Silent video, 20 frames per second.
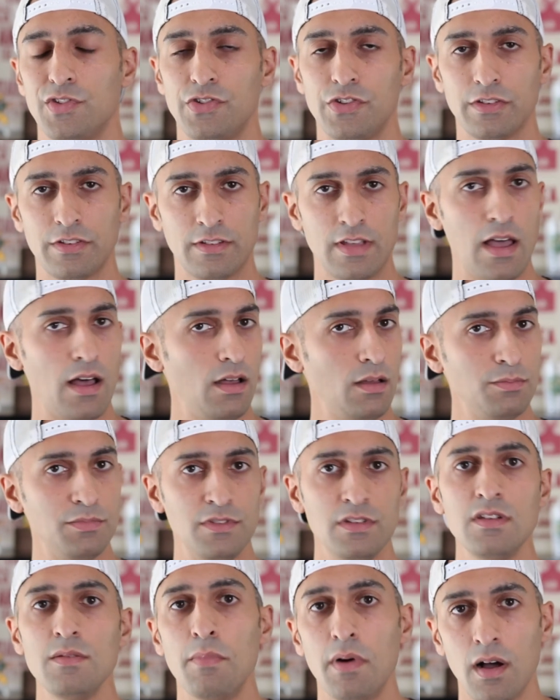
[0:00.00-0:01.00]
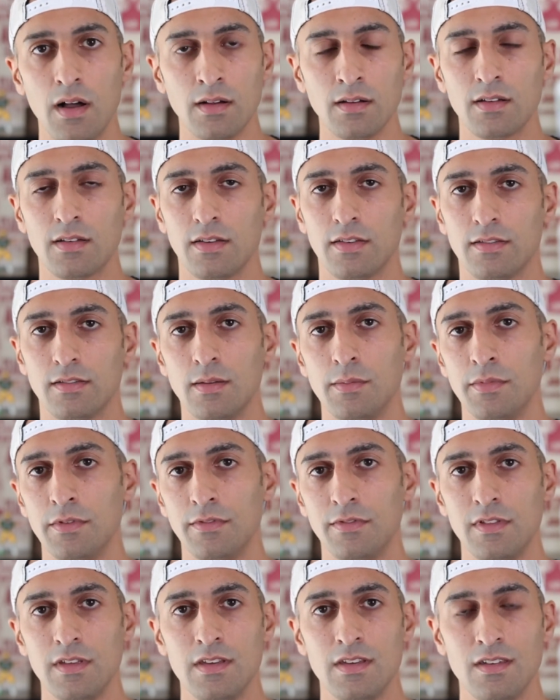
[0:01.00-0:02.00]
just to help debunk some
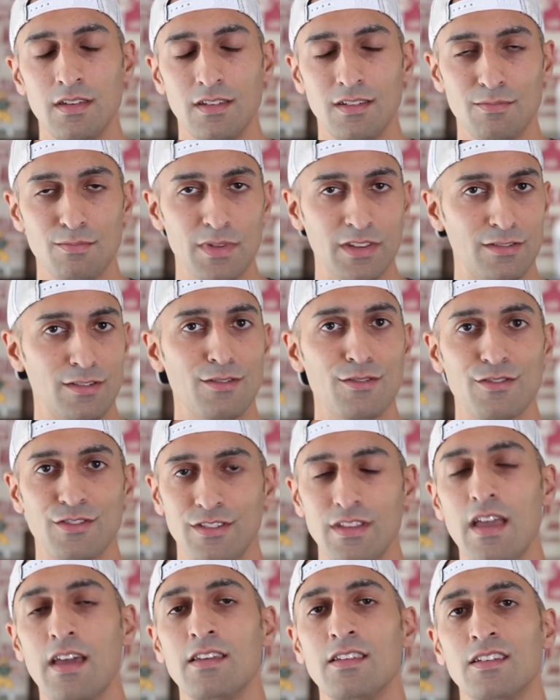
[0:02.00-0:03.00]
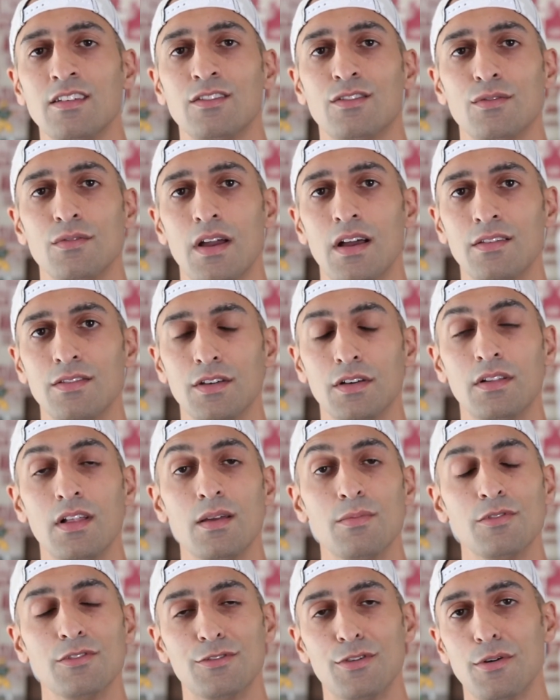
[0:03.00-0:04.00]
of the misunderstandings around the
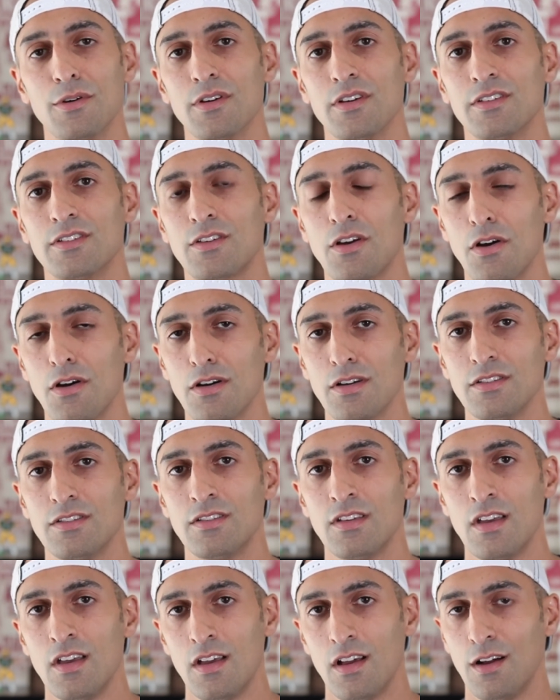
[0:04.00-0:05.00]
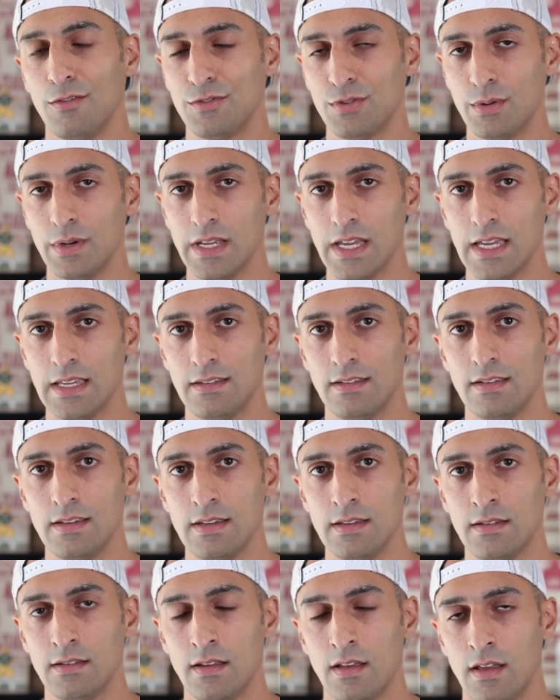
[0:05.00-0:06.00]
Gleyber Torres cards of
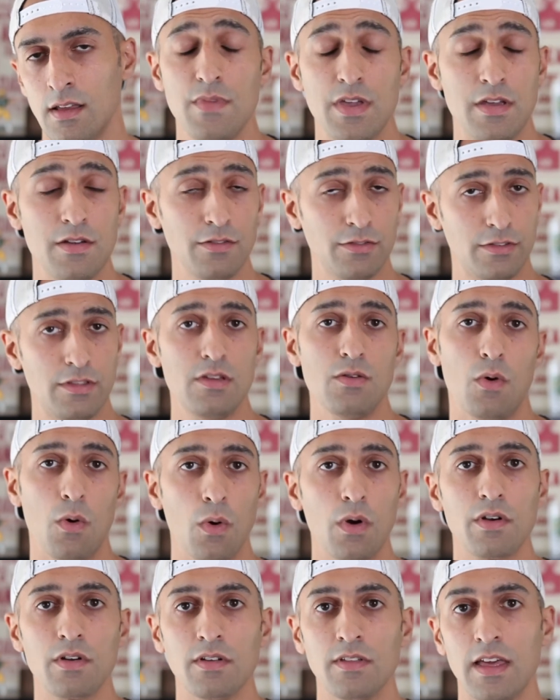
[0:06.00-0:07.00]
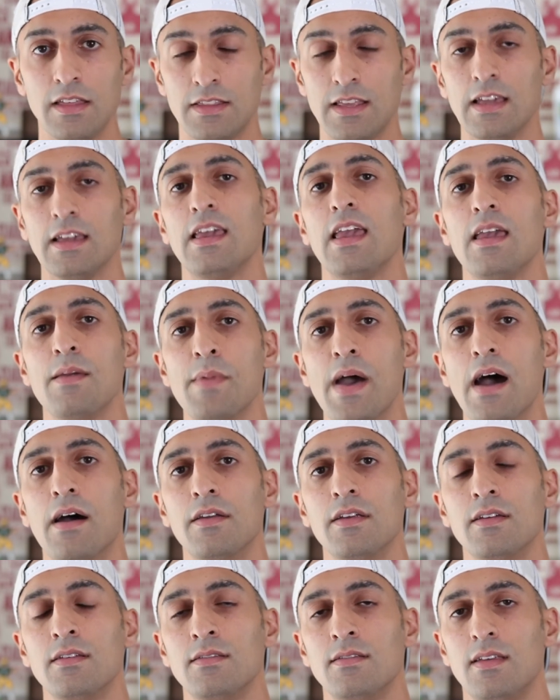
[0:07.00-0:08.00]
2018, here's the order that they came
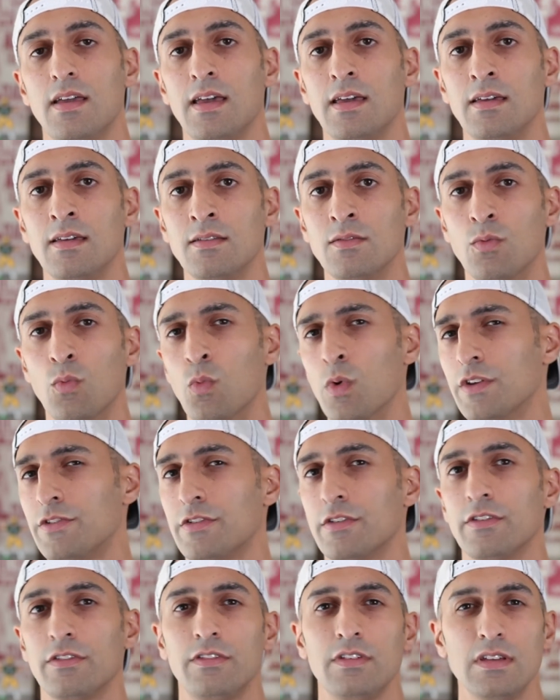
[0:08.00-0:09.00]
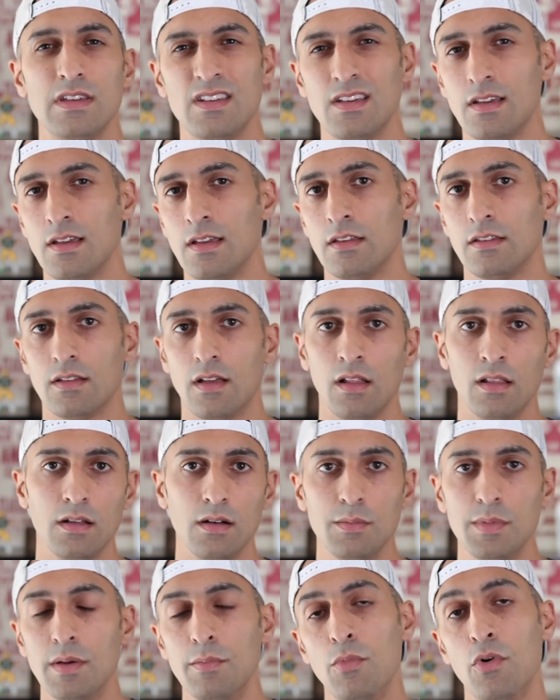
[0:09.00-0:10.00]
out in and which are seen as a
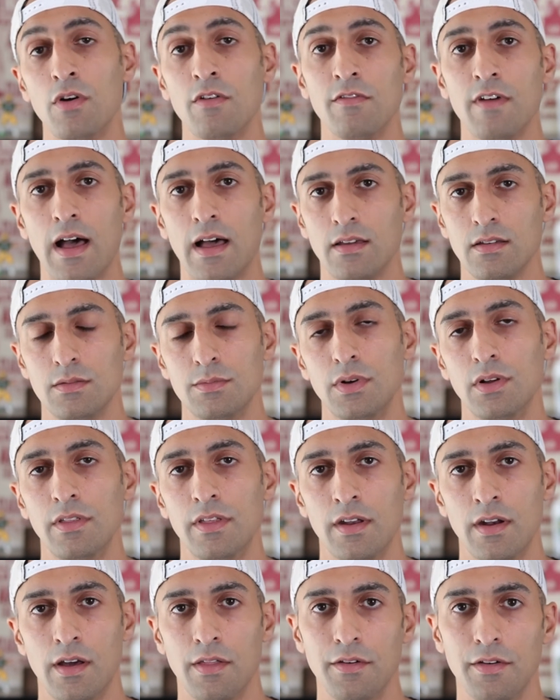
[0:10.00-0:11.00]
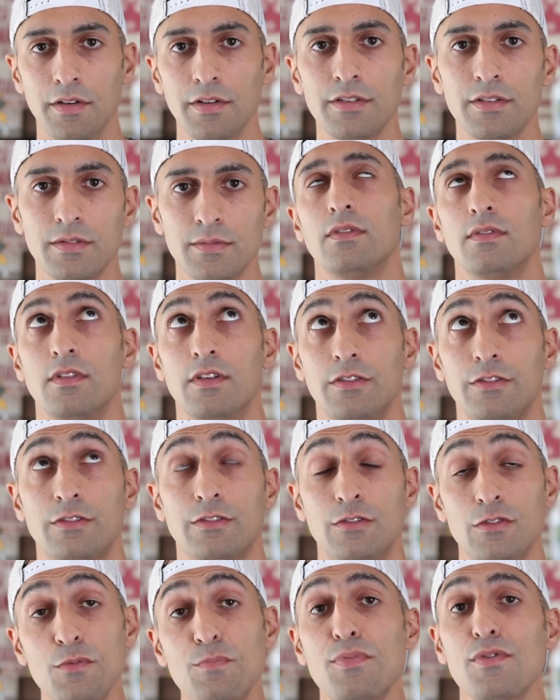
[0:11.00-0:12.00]
little bit more valuable than others. The
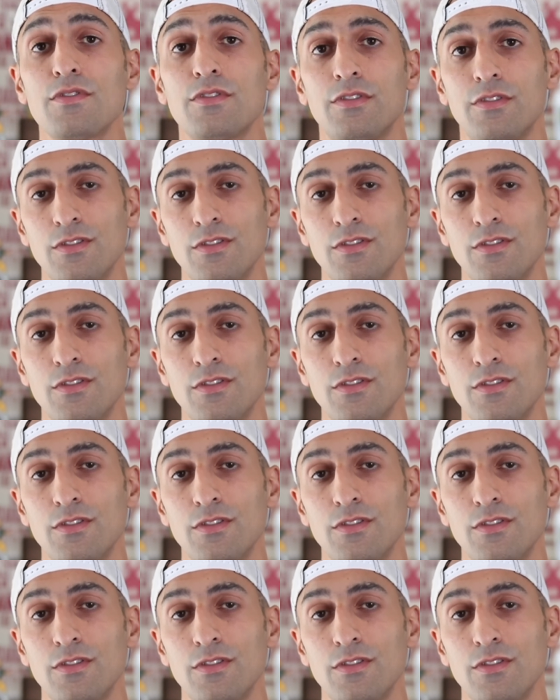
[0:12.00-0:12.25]
super